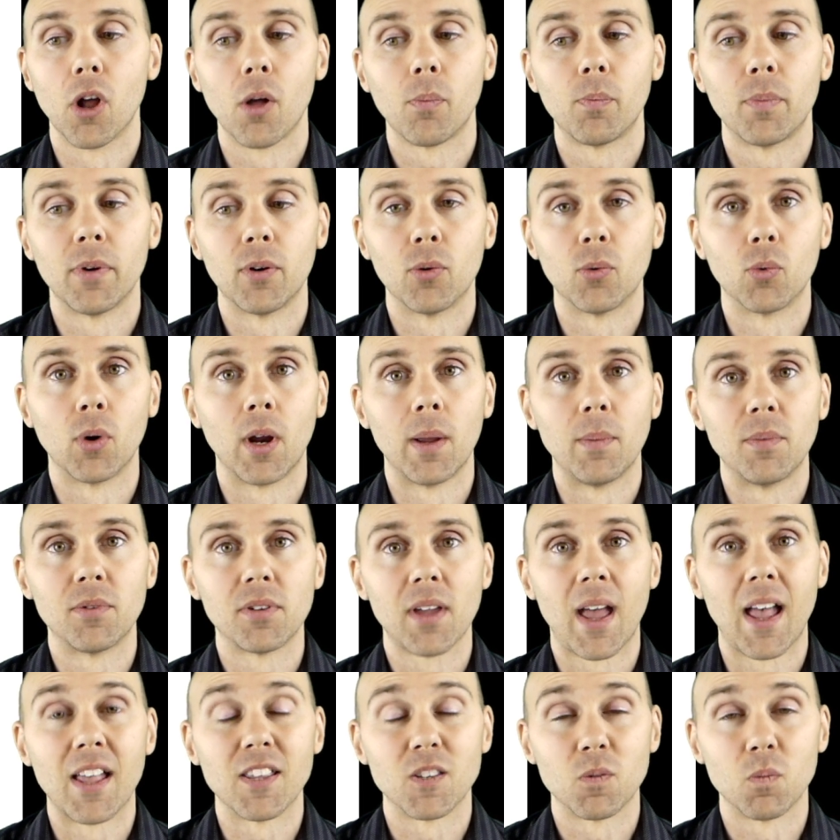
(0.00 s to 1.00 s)
will not be
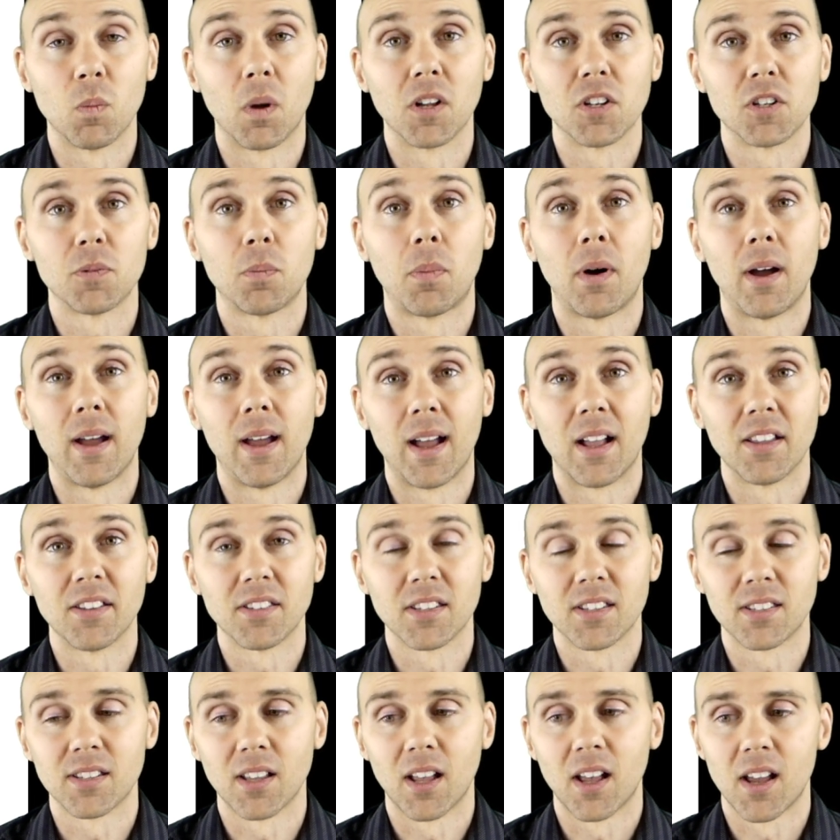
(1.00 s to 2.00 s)
reaped as much by
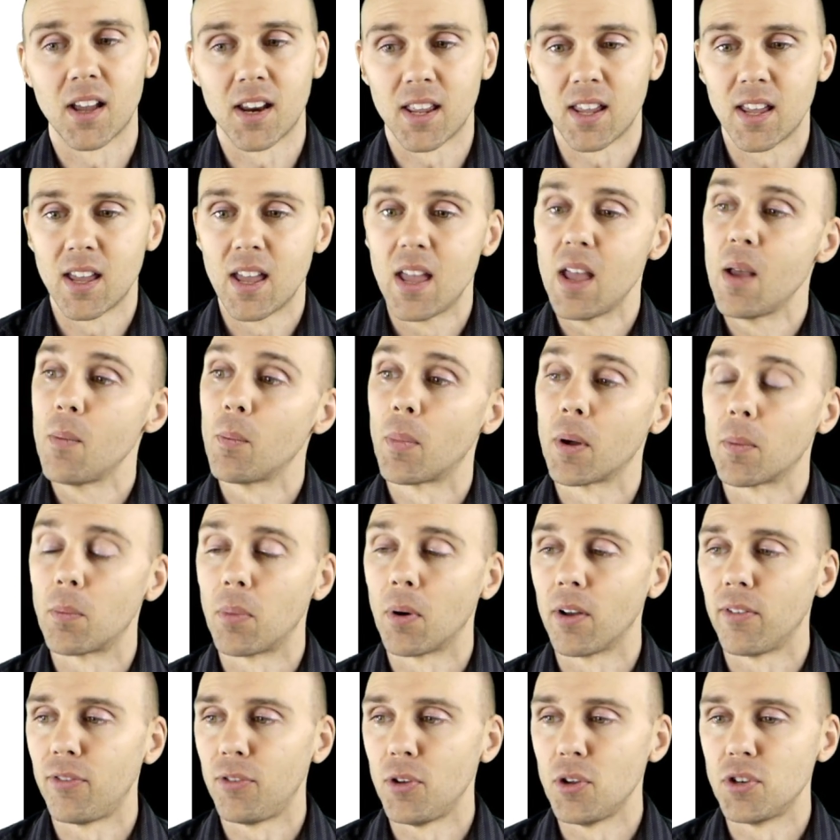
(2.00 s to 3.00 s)
our society,
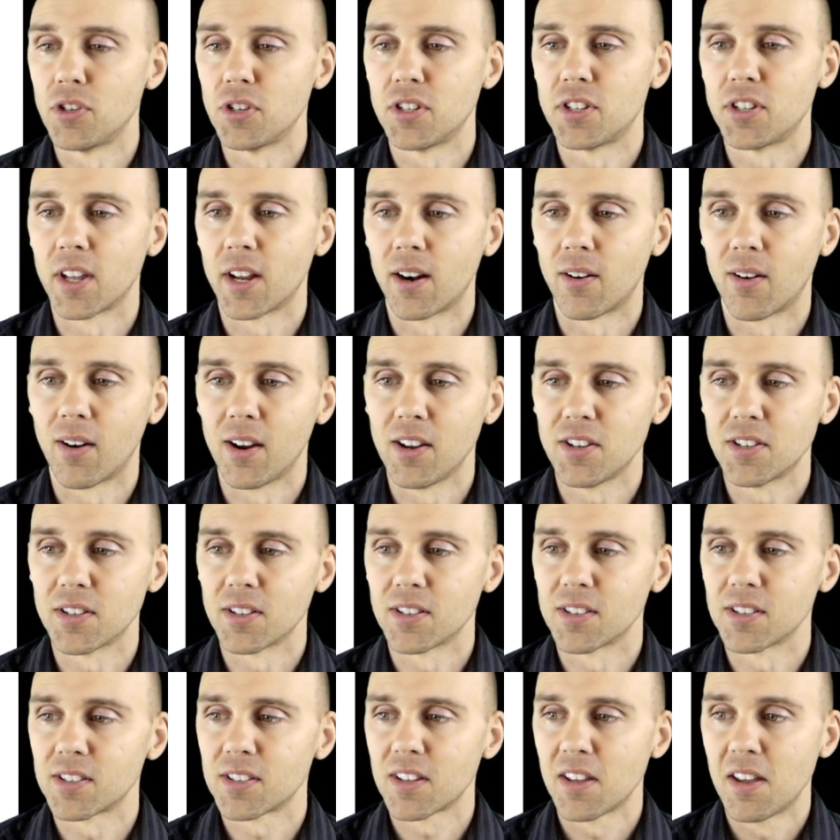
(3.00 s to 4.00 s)
but by future
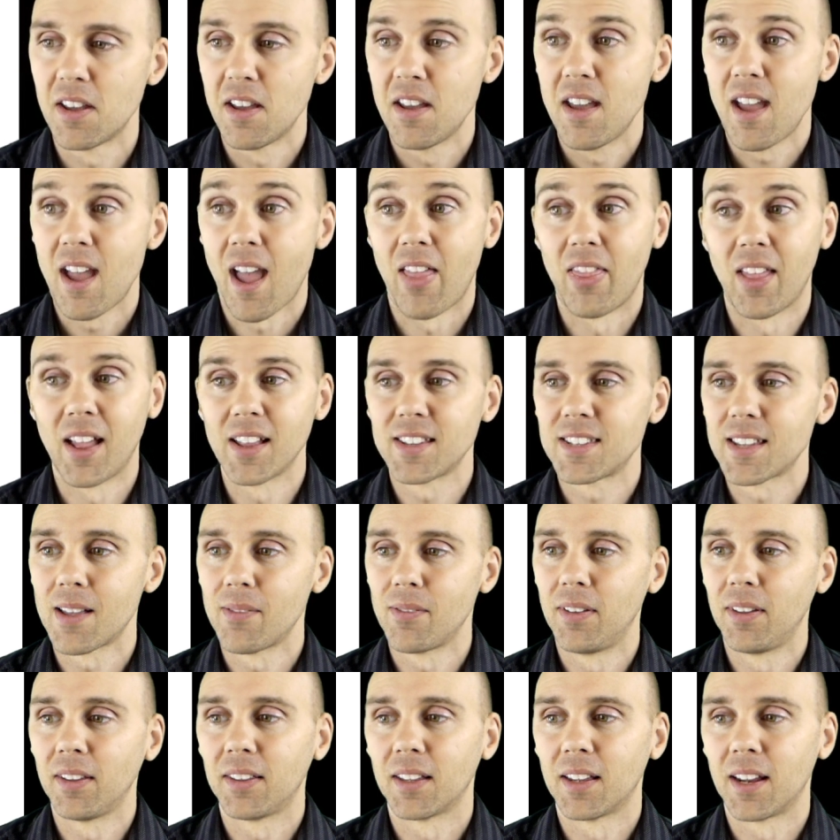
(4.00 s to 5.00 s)
generations. And that's
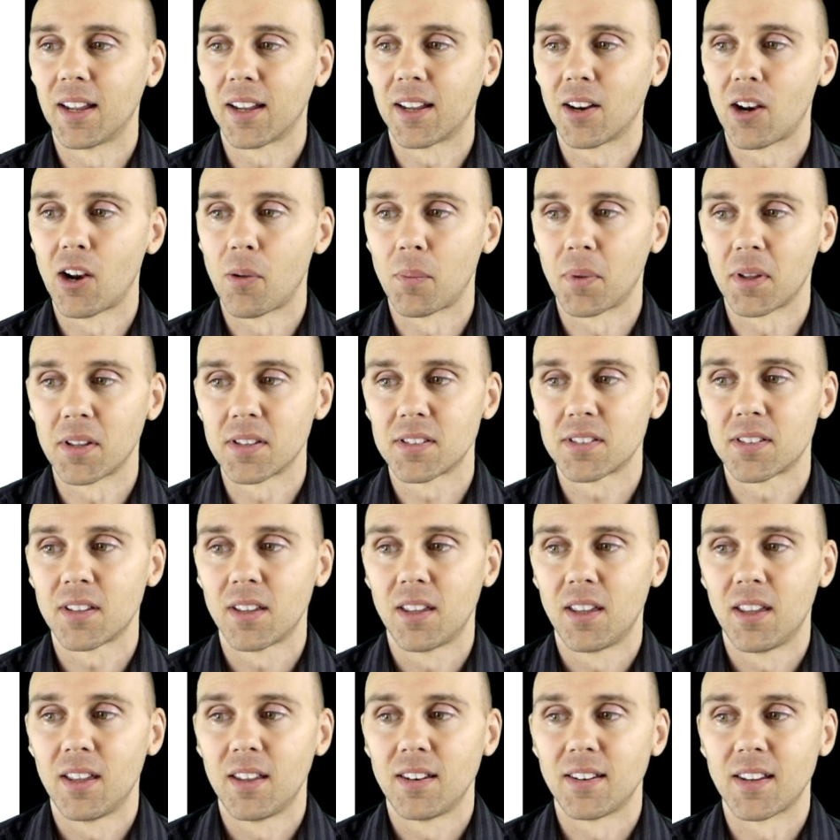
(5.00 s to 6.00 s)
something that
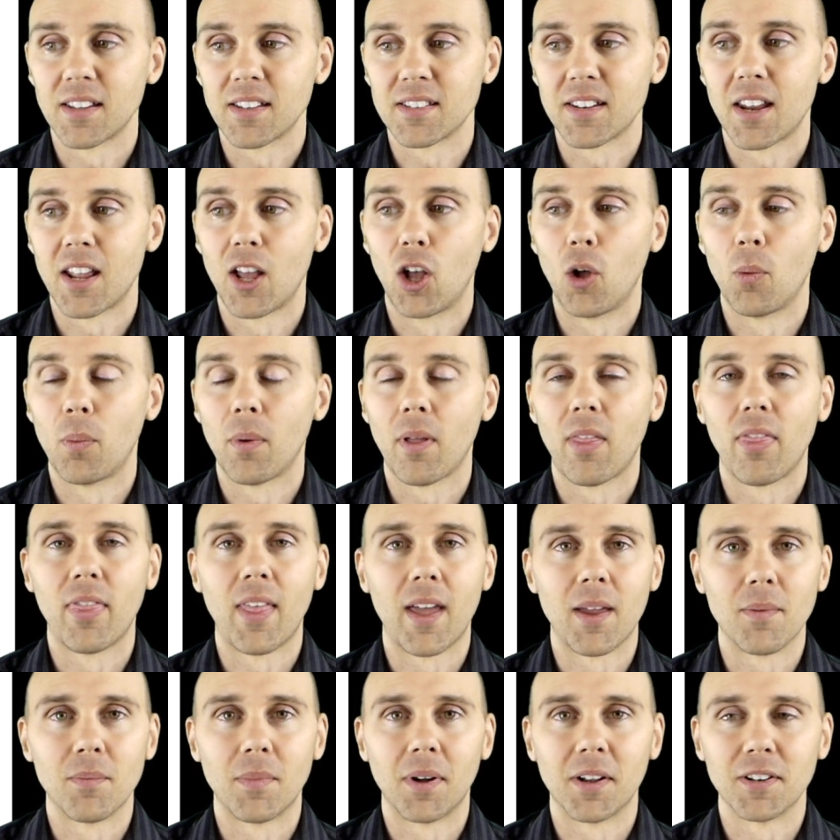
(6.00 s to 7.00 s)
economics doesn't help
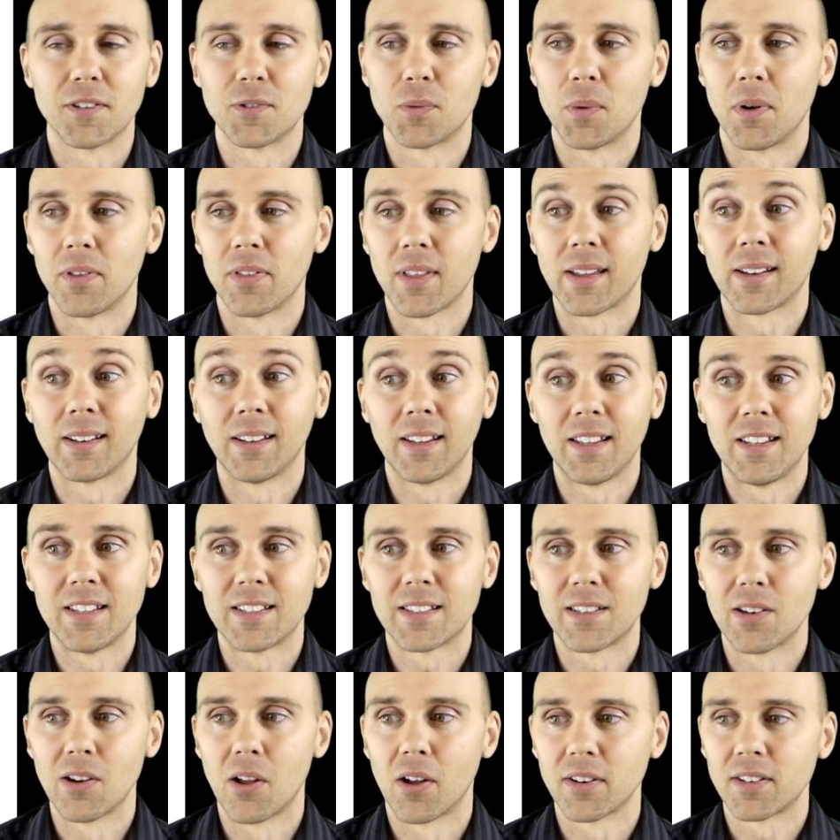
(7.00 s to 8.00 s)
that much with, at
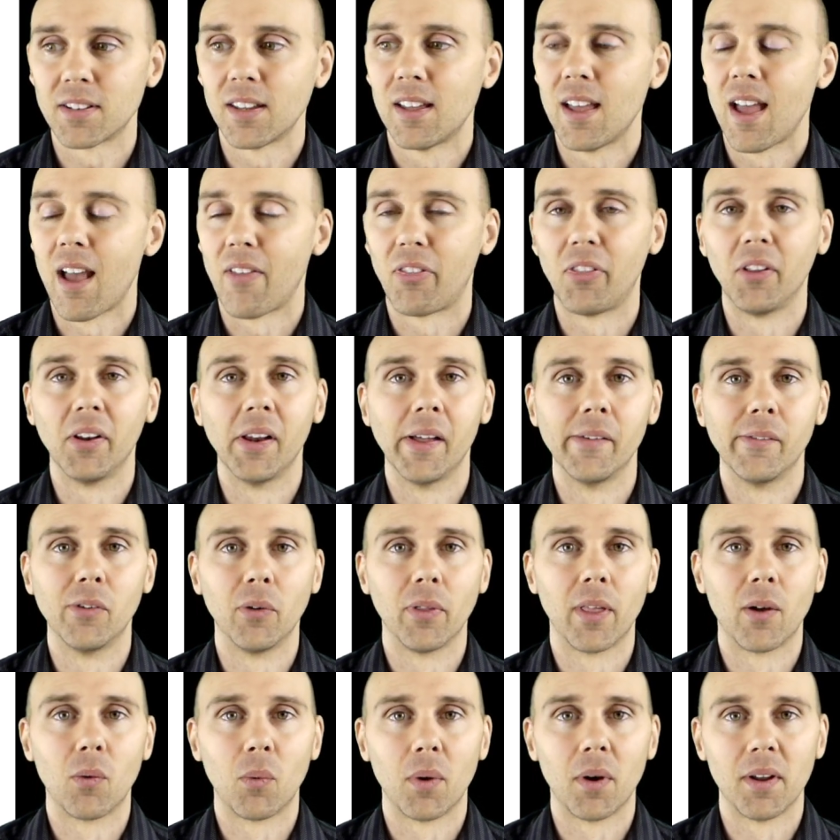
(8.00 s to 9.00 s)
least not at the
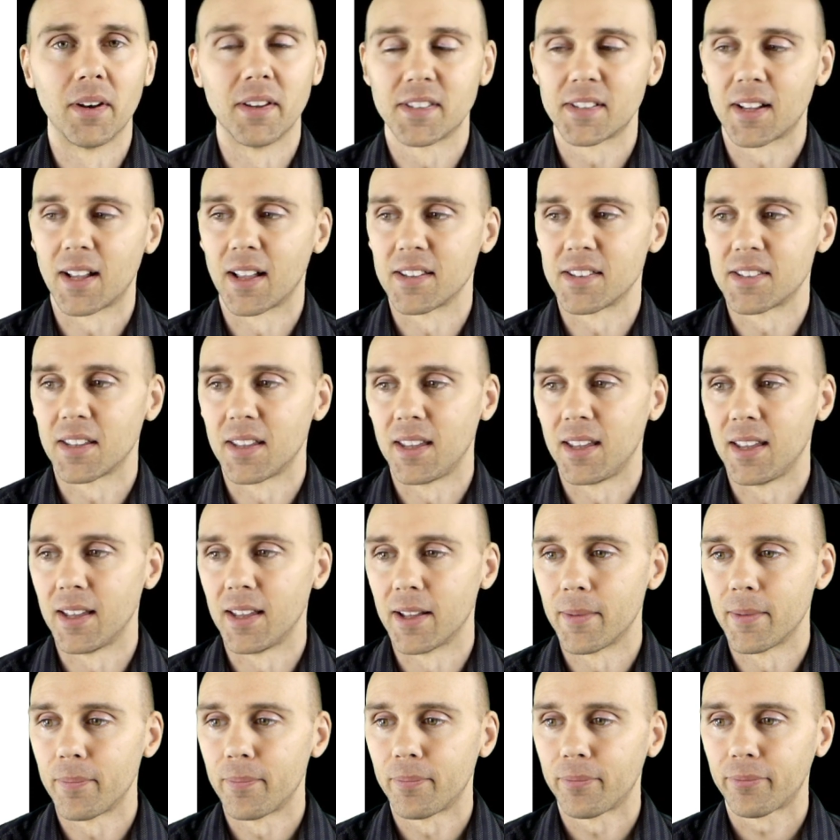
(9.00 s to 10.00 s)
level that we're discussing
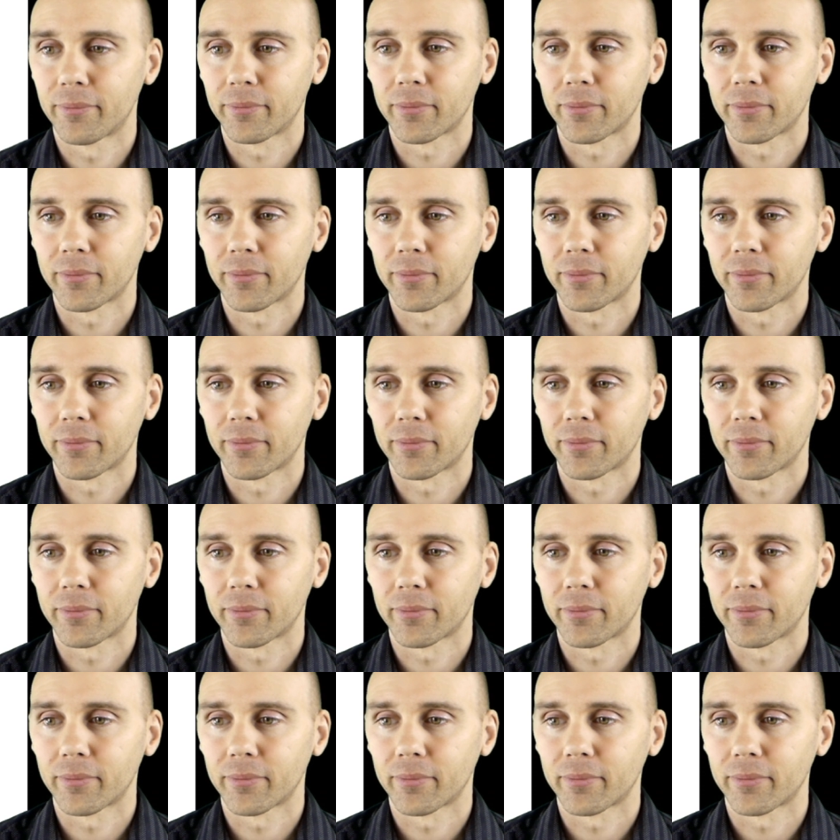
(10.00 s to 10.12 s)
here.